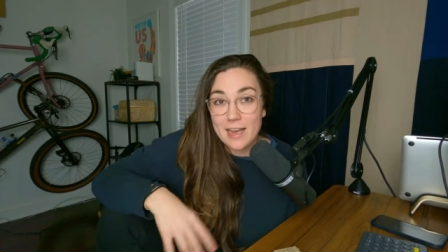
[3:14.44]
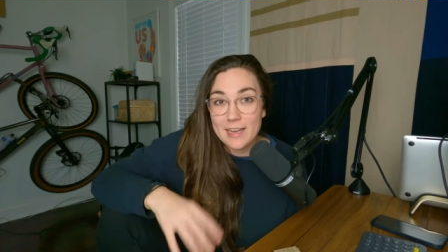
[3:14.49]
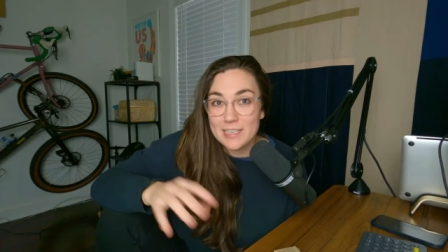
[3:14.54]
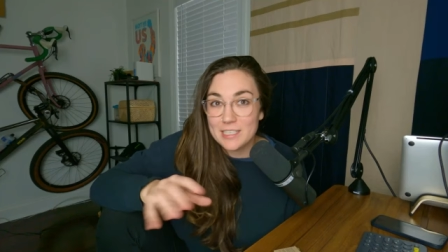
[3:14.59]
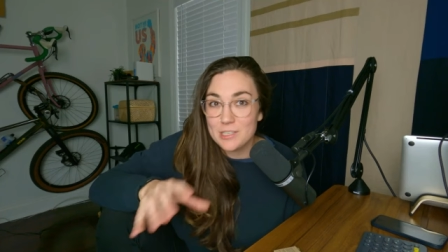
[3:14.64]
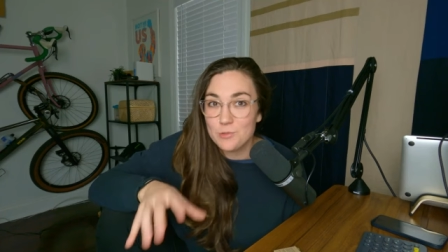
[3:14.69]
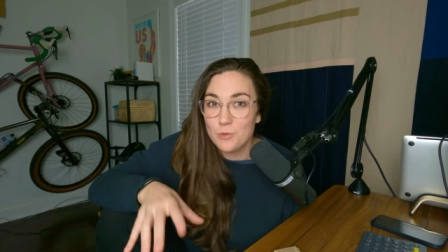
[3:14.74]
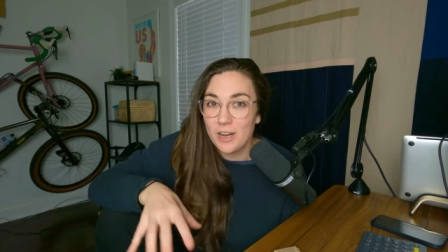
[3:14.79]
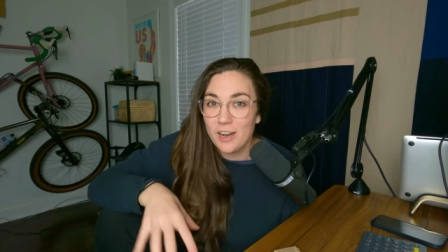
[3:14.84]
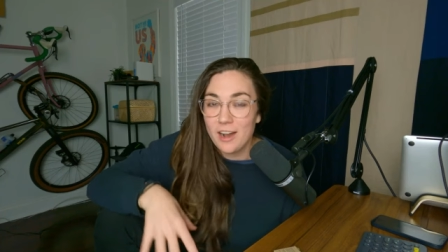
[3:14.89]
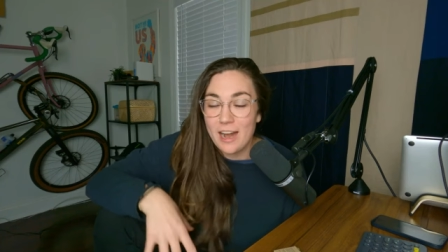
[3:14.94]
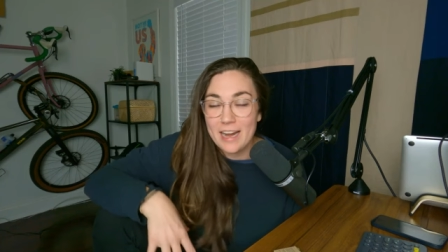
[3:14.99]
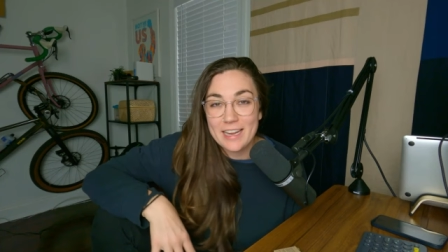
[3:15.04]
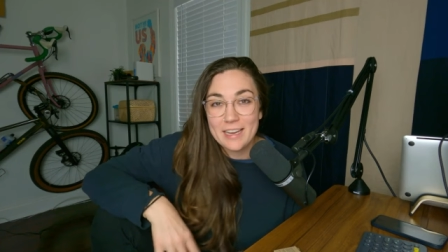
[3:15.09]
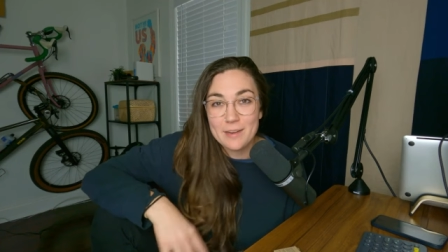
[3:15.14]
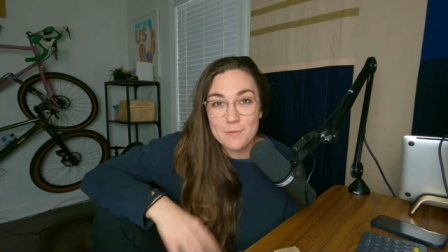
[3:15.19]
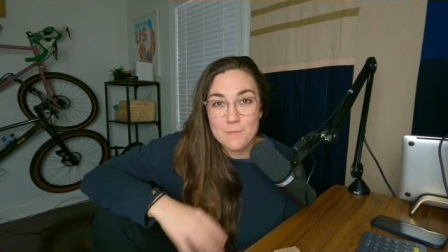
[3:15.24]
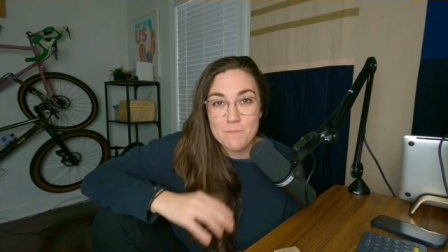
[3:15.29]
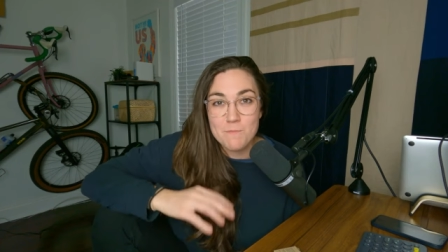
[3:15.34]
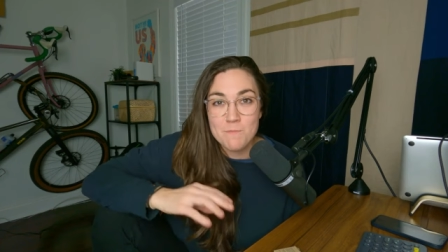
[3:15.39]
and it's where I
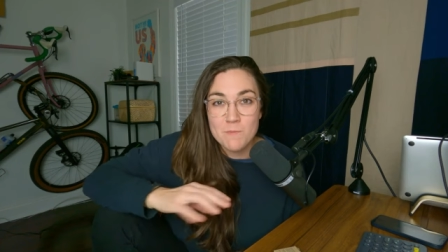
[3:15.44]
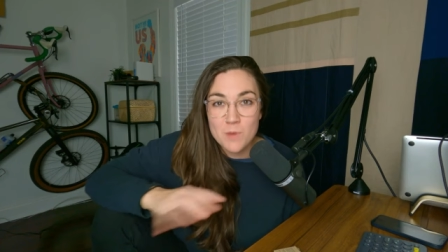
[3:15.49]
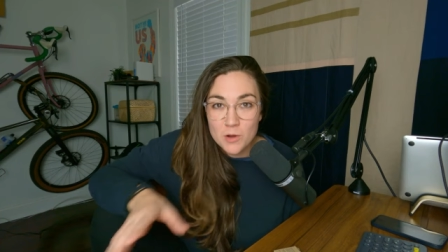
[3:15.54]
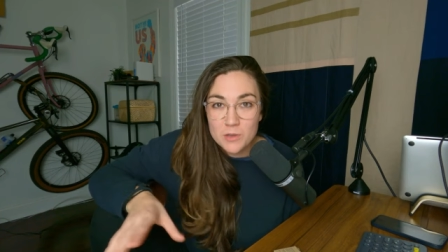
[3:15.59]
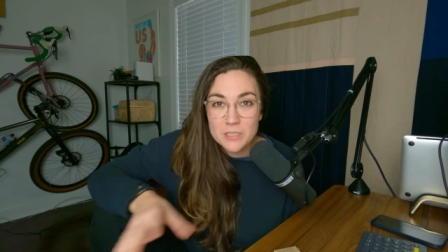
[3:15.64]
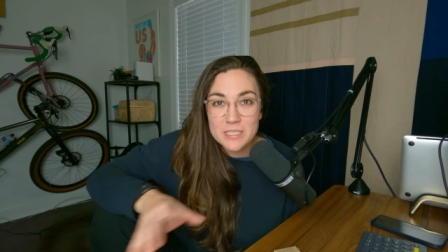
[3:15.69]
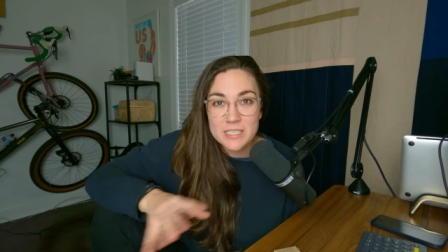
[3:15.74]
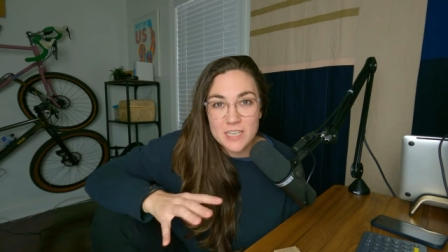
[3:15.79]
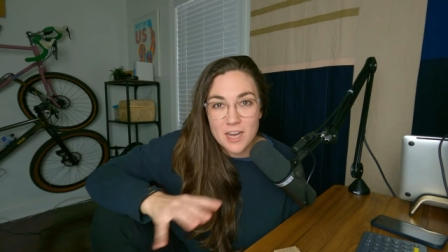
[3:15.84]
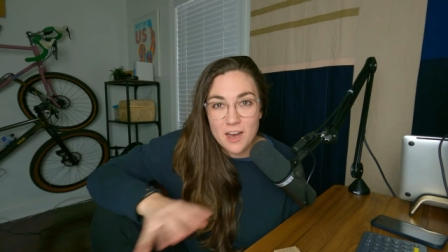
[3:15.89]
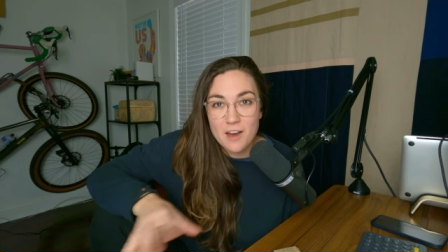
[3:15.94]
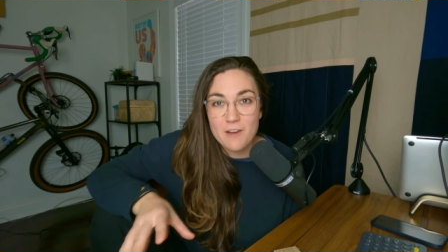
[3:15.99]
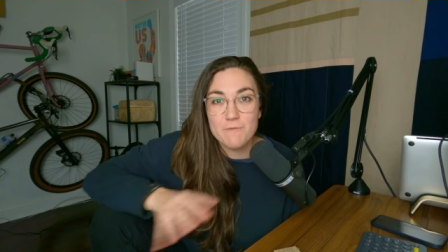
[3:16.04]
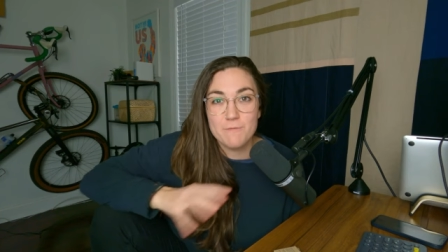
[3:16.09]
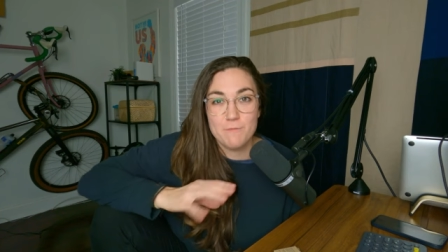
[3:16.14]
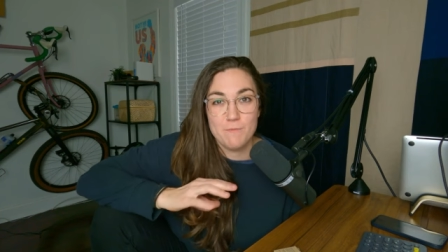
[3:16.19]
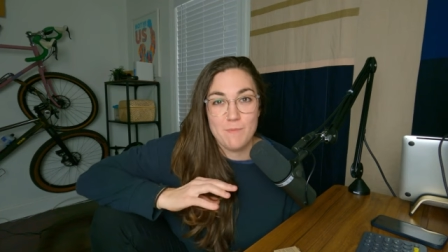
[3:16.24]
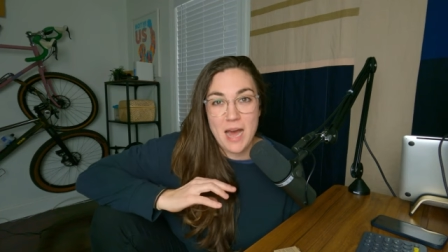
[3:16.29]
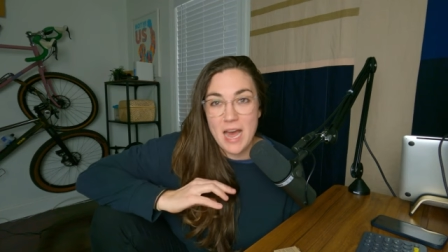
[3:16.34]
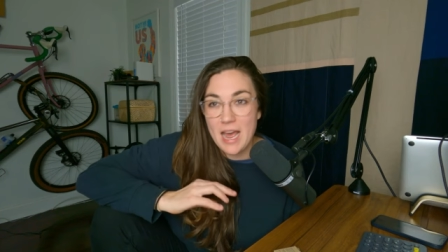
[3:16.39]
get most of
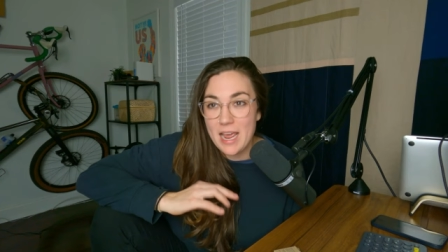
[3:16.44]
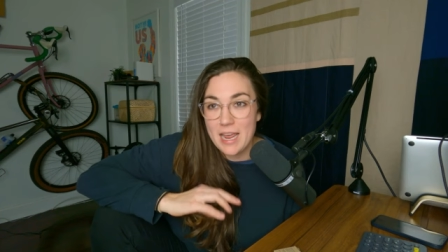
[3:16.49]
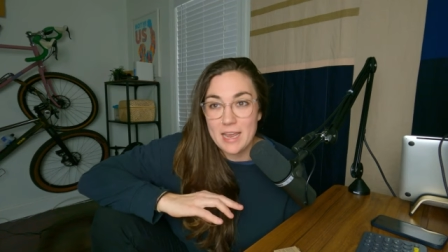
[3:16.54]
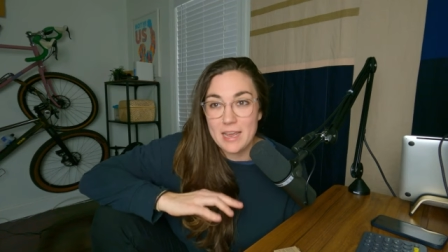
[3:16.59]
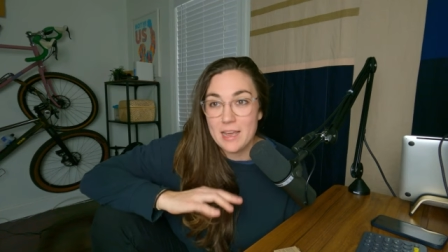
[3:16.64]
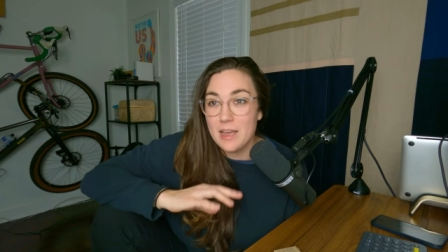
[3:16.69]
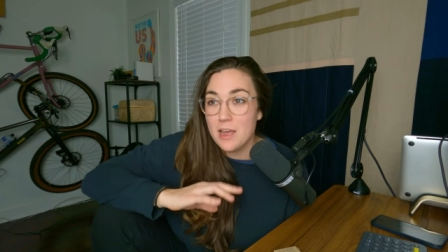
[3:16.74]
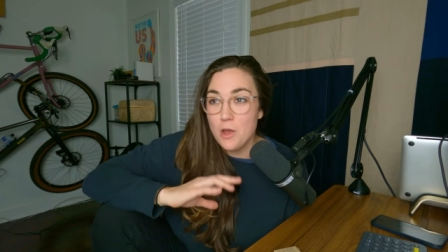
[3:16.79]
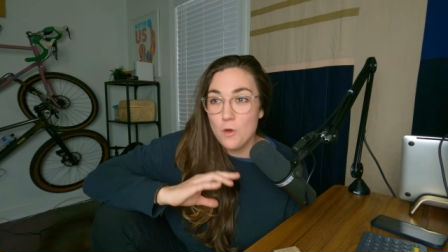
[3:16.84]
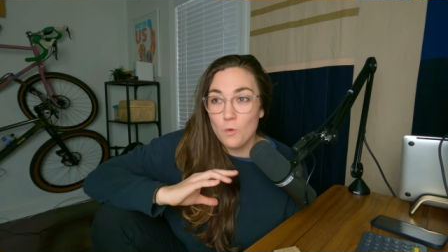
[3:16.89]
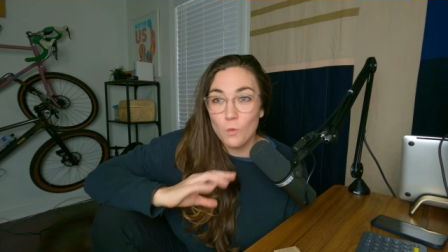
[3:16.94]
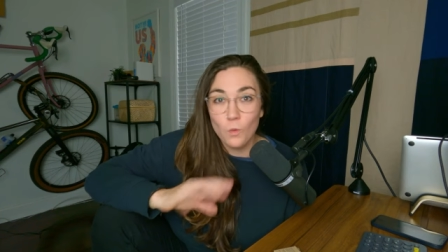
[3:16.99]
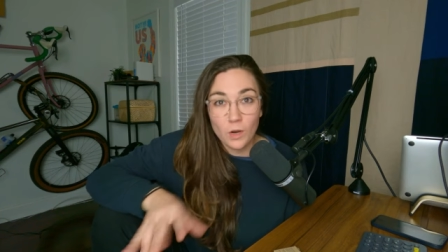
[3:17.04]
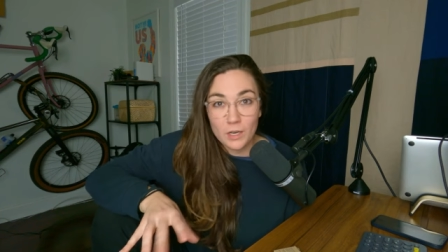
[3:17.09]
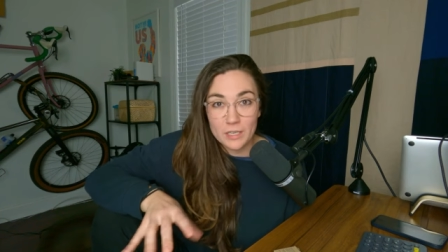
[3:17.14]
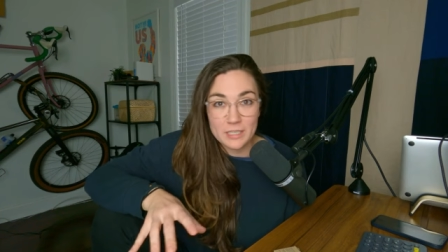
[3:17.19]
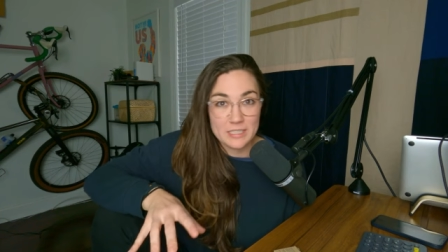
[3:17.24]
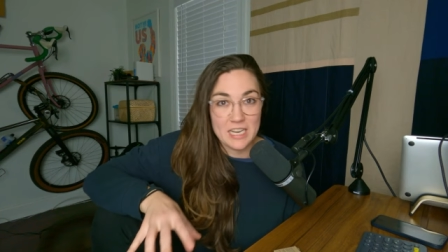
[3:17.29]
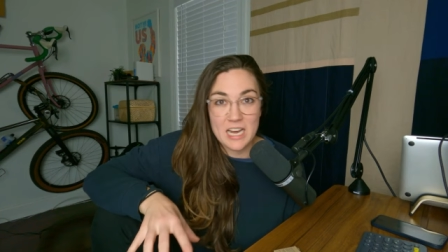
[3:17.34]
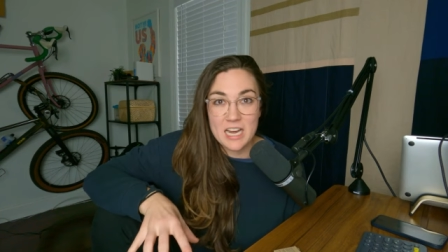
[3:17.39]
my
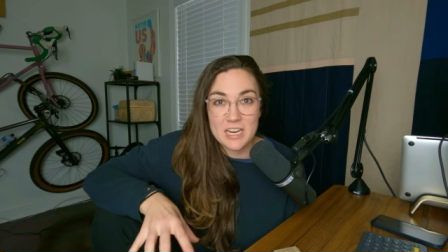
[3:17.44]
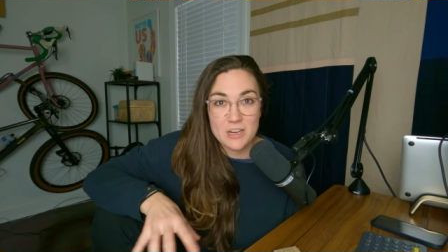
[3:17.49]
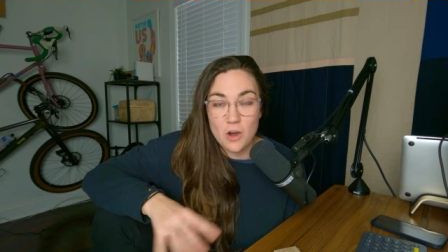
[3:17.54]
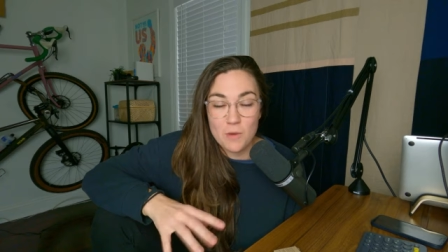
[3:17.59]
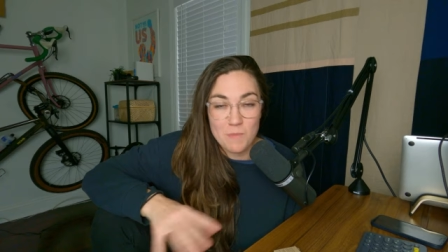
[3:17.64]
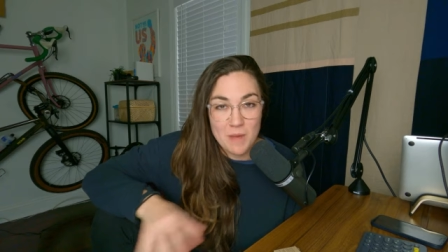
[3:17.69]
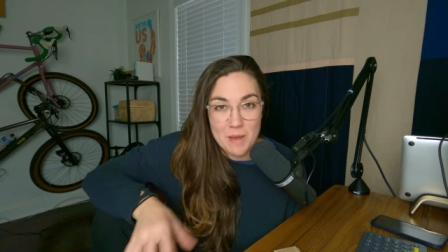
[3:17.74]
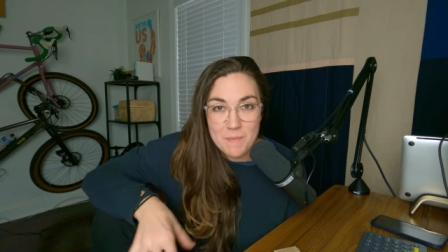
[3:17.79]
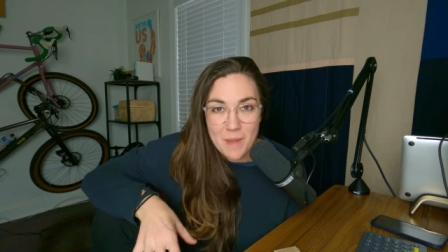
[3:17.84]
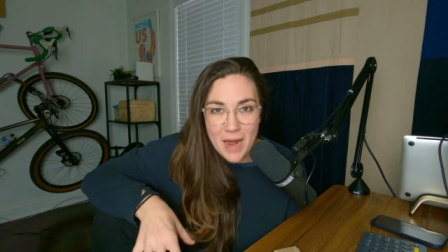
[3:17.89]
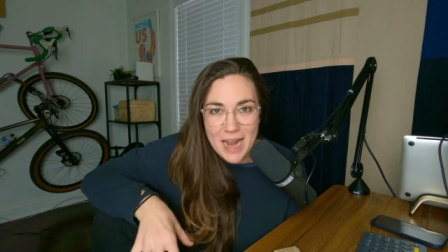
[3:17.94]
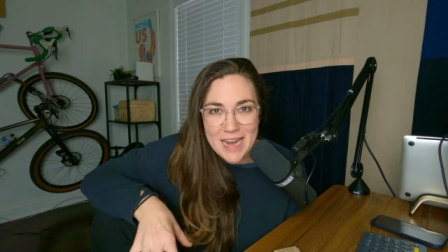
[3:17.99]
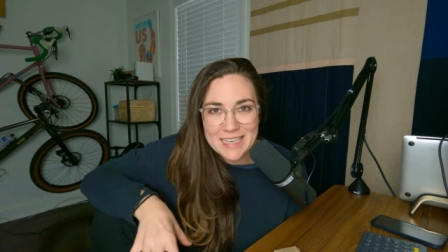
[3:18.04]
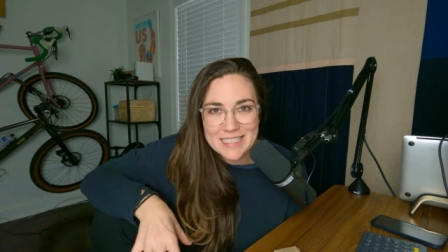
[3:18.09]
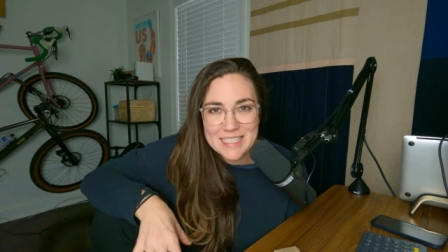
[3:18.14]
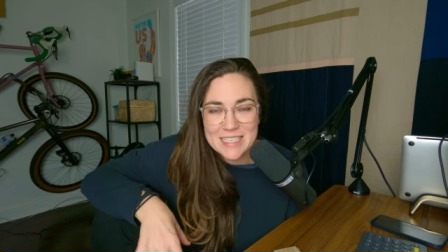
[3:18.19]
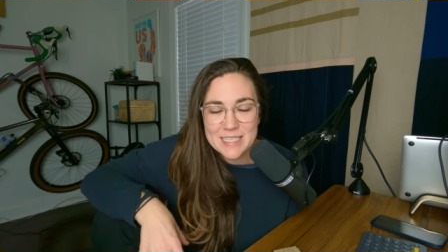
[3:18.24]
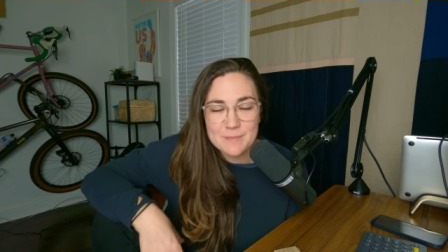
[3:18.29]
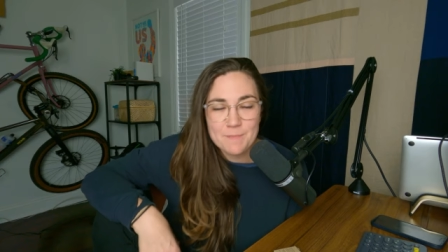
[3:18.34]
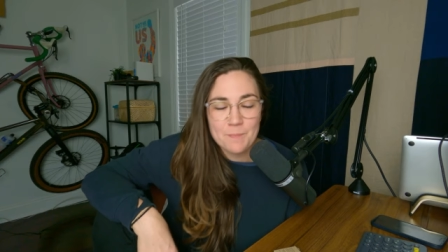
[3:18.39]
work done on my
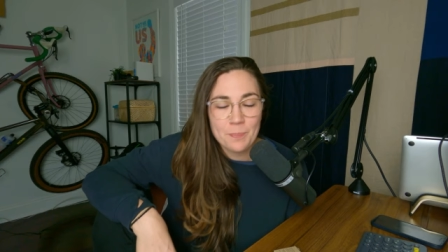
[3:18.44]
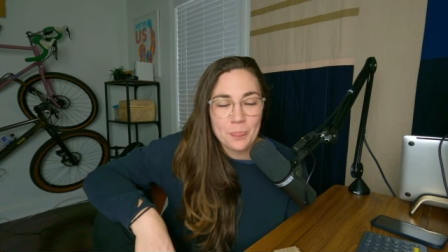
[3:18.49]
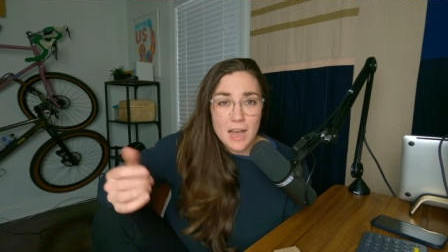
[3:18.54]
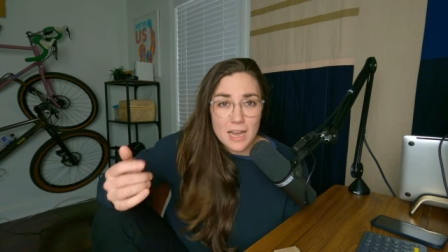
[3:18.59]
bikes.